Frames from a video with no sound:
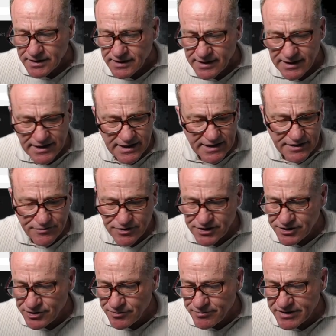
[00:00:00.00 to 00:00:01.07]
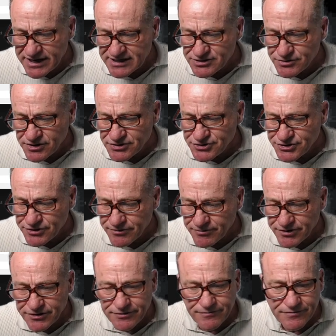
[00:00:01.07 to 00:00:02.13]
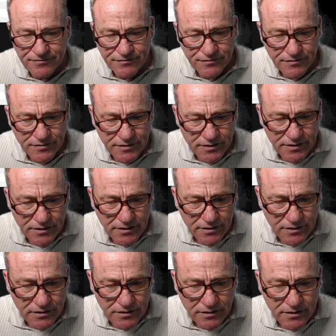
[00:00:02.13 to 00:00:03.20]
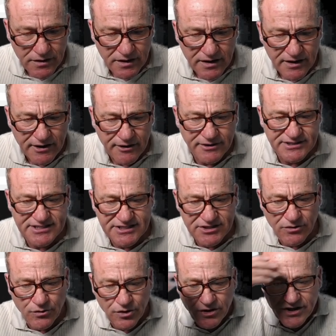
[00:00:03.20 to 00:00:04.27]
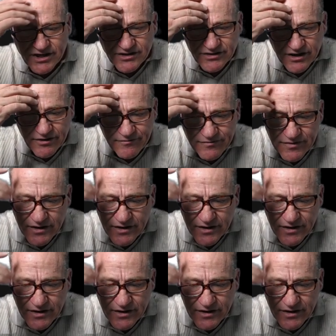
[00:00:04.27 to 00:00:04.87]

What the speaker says: And we're going to go back to our terminal. Oh, it's still working though.